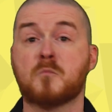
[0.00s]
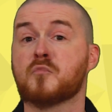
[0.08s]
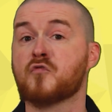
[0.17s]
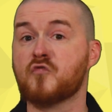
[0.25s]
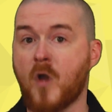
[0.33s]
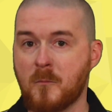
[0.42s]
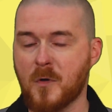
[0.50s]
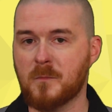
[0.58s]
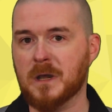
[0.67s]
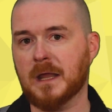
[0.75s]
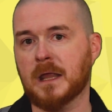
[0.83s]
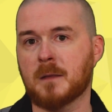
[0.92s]

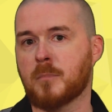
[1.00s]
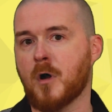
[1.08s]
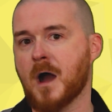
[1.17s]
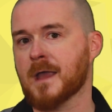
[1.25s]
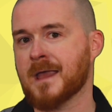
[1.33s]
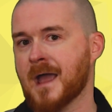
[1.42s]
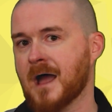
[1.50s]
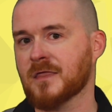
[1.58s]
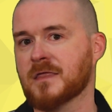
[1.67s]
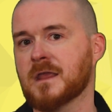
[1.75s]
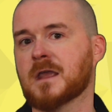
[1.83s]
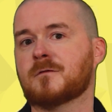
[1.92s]
Probably, but I can't
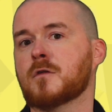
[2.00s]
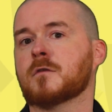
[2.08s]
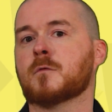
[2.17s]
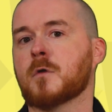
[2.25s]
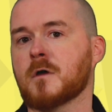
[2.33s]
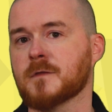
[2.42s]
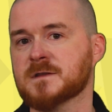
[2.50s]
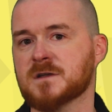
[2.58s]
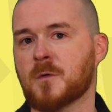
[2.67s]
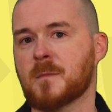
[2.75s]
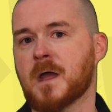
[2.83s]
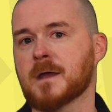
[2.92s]
think of another one off the
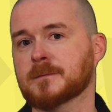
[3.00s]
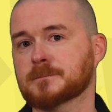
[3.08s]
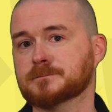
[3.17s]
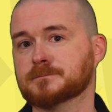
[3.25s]
top of my head.